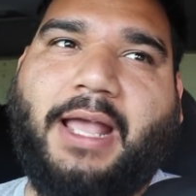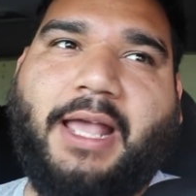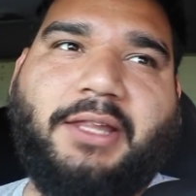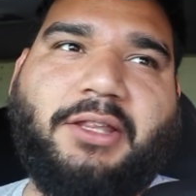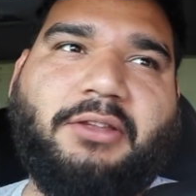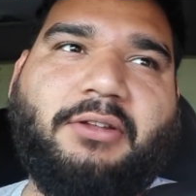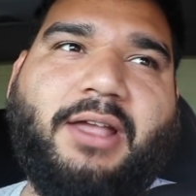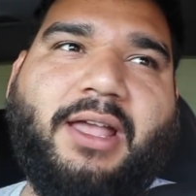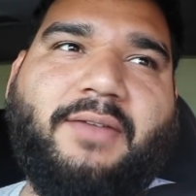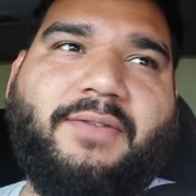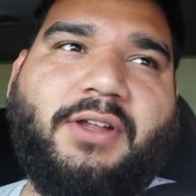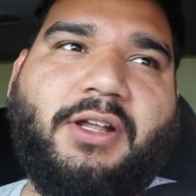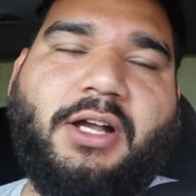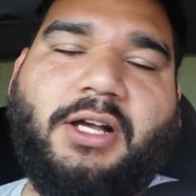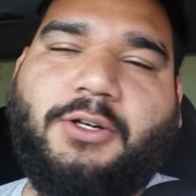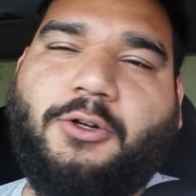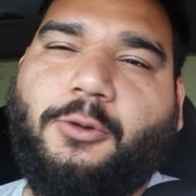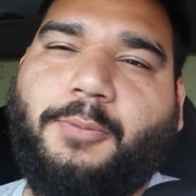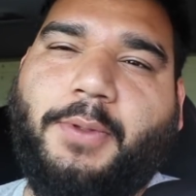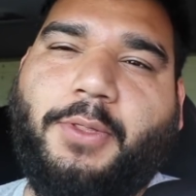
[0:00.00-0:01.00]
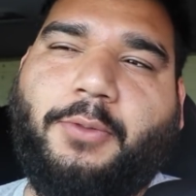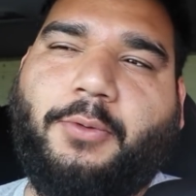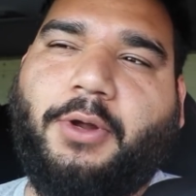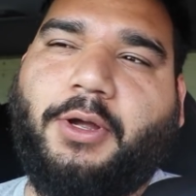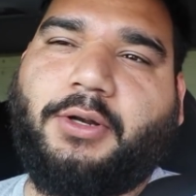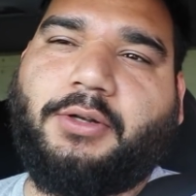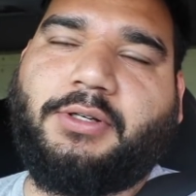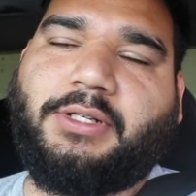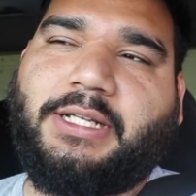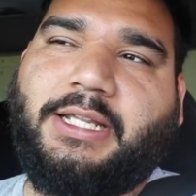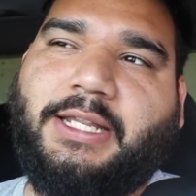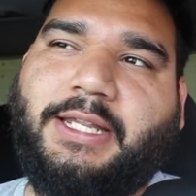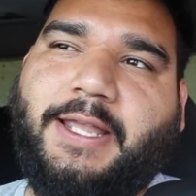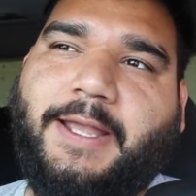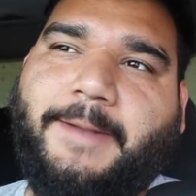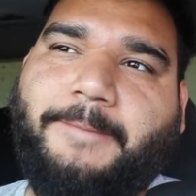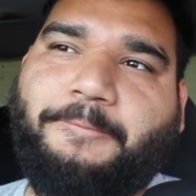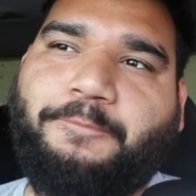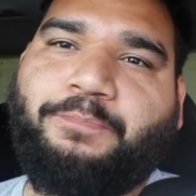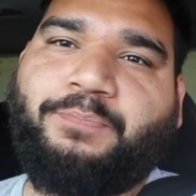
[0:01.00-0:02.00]
I still haven't gone open throttle on it
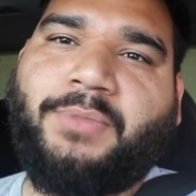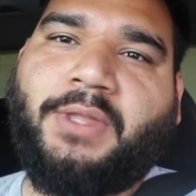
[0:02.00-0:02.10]
yet.